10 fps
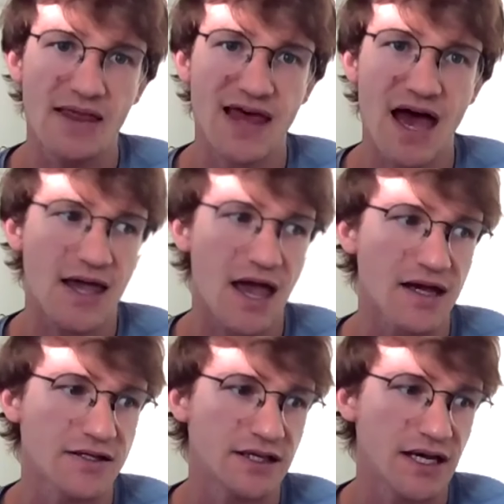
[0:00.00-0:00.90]
that
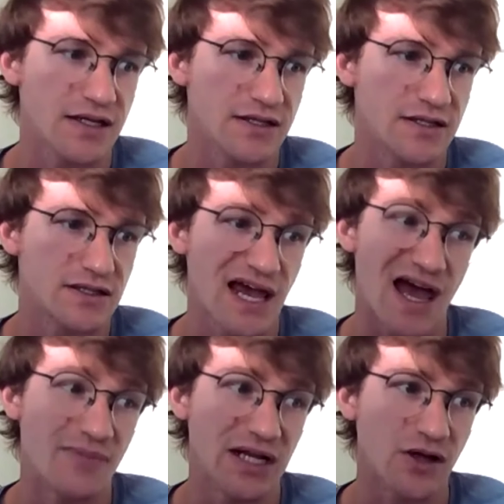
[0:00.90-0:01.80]
case is,
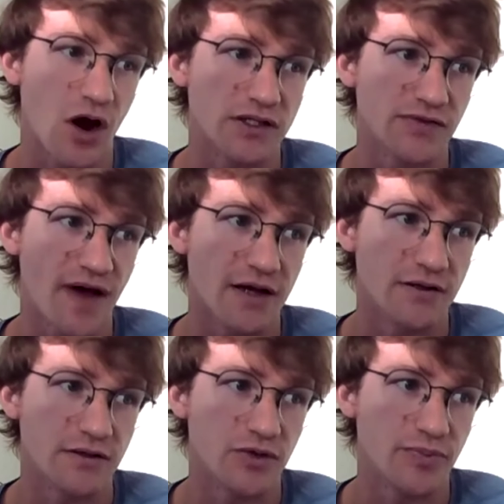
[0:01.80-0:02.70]
I mean, it's hard to
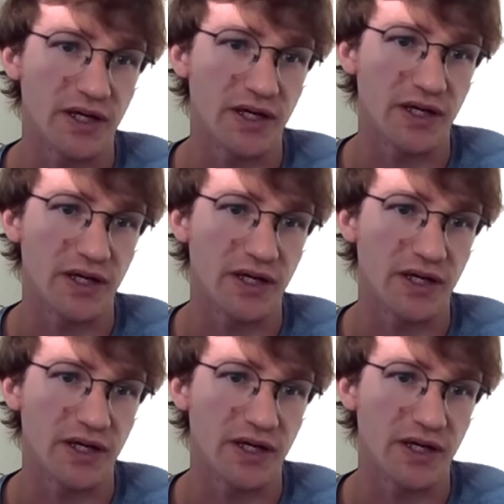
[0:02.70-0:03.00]
find good people.